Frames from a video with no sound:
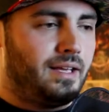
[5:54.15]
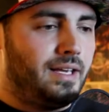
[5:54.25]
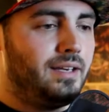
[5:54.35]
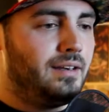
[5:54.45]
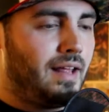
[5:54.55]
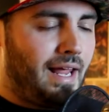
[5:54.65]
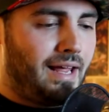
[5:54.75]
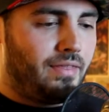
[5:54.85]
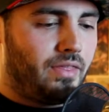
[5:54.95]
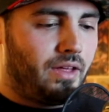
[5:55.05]

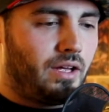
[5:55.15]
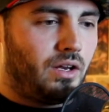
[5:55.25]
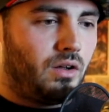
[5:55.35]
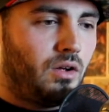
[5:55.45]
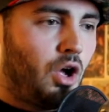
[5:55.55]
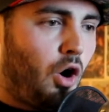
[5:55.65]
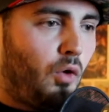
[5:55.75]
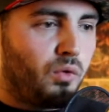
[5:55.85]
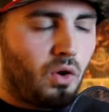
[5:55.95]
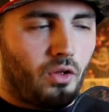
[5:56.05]
and the
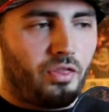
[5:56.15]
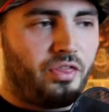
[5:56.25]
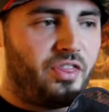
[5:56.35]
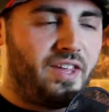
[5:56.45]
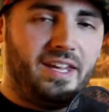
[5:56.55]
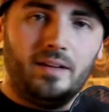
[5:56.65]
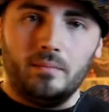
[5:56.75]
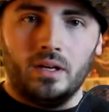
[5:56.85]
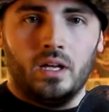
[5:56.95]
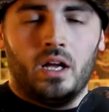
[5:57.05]
overall
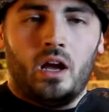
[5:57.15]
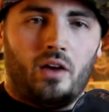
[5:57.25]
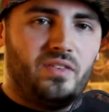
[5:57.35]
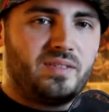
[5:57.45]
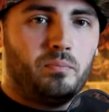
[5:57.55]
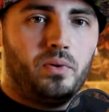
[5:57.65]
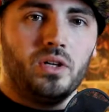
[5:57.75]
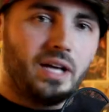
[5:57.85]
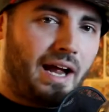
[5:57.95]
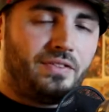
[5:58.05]
theme of this
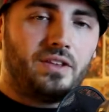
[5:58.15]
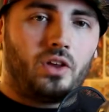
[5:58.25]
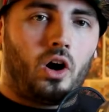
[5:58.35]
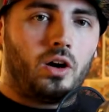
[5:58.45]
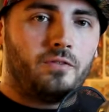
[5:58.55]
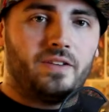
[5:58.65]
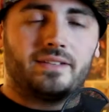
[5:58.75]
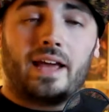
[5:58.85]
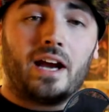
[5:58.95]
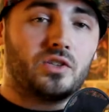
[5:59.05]
book, I think the art
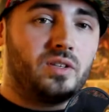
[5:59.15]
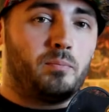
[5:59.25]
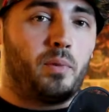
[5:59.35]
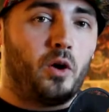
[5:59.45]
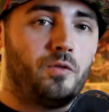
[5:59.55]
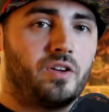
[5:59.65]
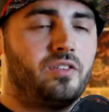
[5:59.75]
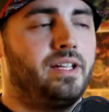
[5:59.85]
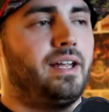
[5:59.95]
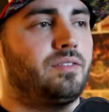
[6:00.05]
fits actually
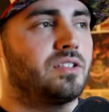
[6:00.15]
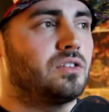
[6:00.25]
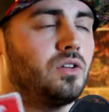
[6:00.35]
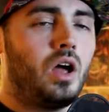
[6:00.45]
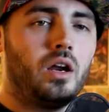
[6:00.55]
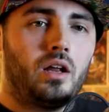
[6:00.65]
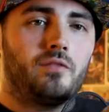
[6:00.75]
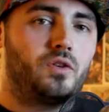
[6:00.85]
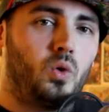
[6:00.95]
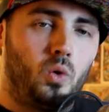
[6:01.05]
perfectly, and there's a lot
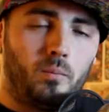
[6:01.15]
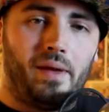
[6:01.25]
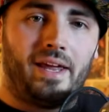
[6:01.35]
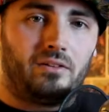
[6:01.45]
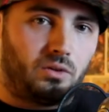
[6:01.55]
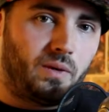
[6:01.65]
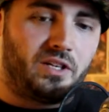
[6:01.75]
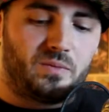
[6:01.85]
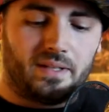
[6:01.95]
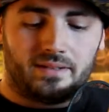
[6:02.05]
of cool panel
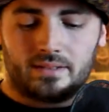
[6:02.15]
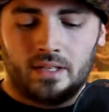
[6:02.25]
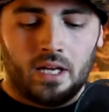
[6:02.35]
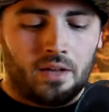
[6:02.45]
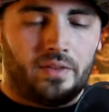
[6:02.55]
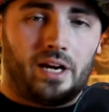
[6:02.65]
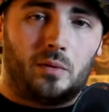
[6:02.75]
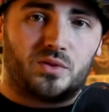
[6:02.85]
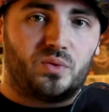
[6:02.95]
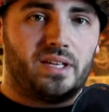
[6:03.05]
arrangements that I
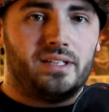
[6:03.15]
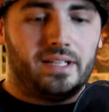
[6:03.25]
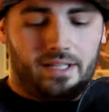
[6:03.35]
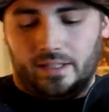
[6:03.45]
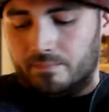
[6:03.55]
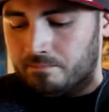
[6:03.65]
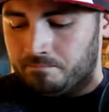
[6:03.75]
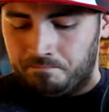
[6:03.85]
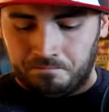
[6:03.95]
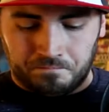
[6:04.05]
really digging.
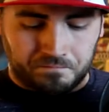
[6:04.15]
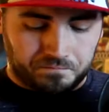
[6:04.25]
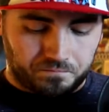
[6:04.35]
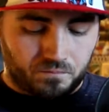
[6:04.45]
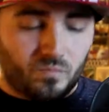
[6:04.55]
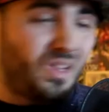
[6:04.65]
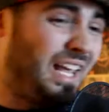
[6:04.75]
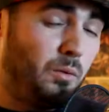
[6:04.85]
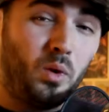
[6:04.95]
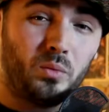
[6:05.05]

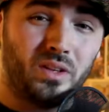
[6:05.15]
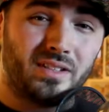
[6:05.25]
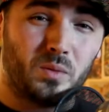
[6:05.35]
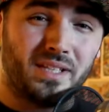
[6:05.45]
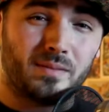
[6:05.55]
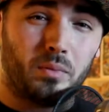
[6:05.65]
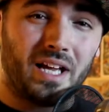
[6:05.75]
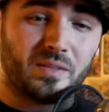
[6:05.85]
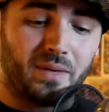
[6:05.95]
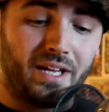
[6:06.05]
And one really sweet
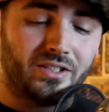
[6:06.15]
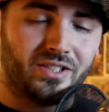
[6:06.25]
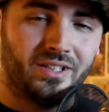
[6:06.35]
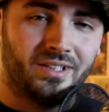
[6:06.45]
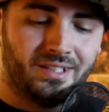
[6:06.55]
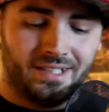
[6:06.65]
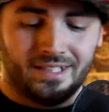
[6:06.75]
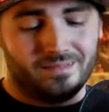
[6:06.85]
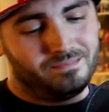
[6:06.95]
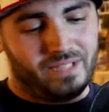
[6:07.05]
splash page.
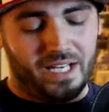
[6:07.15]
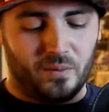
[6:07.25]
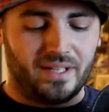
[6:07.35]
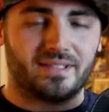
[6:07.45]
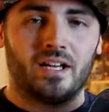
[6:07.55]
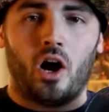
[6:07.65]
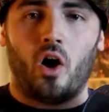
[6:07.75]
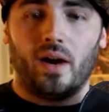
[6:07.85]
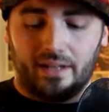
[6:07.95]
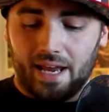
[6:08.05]
Anyways,
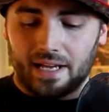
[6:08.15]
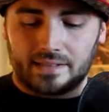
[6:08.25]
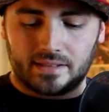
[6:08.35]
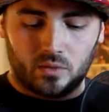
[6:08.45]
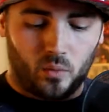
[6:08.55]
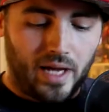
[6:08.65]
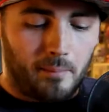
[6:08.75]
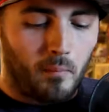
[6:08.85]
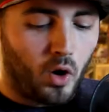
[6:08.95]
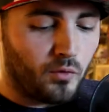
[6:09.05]
all right, next we got
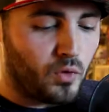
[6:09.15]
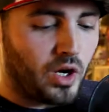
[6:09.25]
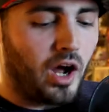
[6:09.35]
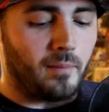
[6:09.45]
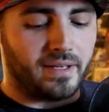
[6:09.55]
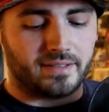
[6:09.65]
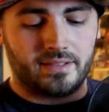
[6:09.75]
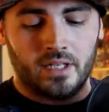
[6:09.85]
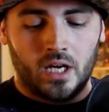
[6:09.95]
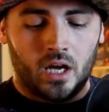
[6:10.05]
Marvel
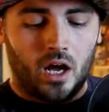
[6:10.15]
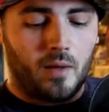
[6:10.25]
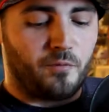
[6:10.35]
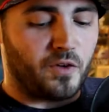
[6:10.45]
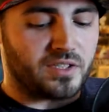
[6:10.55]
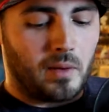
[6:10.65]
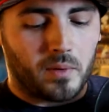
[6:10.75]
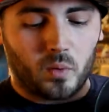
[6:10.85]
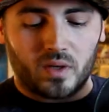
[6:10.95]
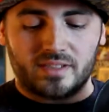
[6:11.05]
Comics. First
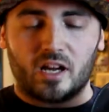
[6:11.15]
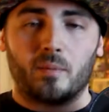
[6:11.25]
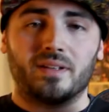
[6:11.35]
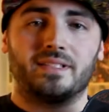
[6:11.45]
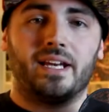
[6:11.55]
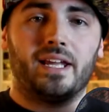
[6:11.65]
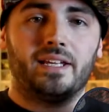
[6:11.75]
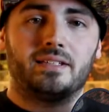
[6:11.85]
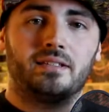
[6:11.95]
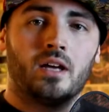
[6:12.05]
comic we're going to talk about today
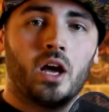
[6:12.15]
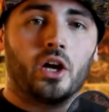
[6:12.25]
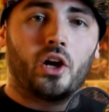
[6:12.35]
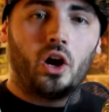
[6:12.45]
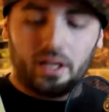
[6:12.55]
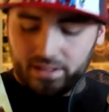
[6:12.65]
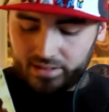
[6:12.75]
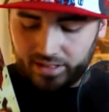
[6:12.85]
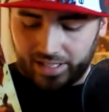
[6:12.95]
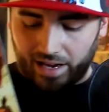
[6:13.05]
is Guardians
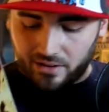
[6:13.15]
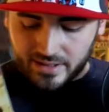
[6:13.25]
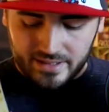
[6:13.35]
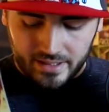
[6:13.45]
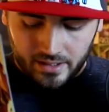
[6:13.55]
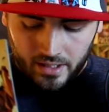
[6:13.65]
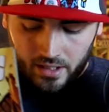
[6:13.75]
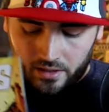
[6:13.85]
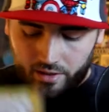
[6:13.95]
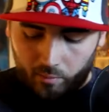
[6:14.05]
of the Galaxy,
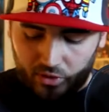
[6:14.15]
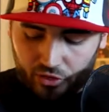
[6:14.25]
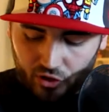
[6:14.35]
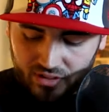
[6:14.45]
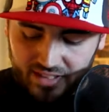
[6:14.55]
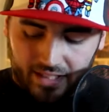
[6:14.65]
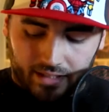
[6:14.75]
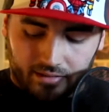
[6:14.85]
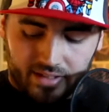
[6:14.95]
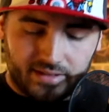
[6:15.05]
number
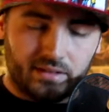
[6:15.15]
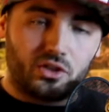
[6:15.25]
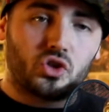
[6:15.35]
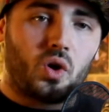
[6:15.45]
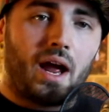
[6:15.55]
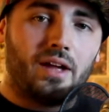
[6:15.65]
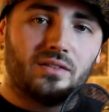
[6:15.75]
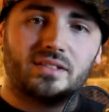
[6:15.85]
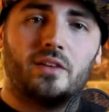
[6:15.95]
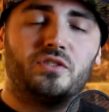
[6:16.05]
13. This is the
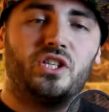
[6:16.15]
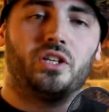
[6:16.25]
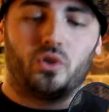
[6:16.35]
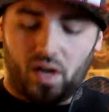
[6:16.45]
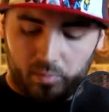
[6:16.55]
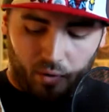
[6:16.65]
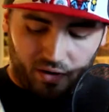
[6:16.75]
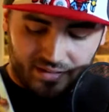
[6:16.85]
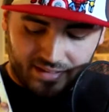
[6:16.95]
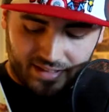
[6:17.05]
Trials of Jean Grey,
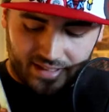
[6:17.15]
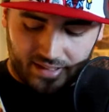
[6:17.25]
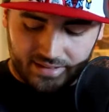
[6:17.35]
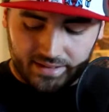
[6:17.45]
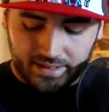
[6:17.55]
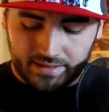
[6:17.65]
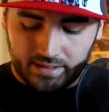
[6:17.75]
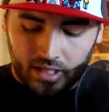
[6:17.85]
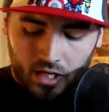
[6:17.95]
part 6 out of 6,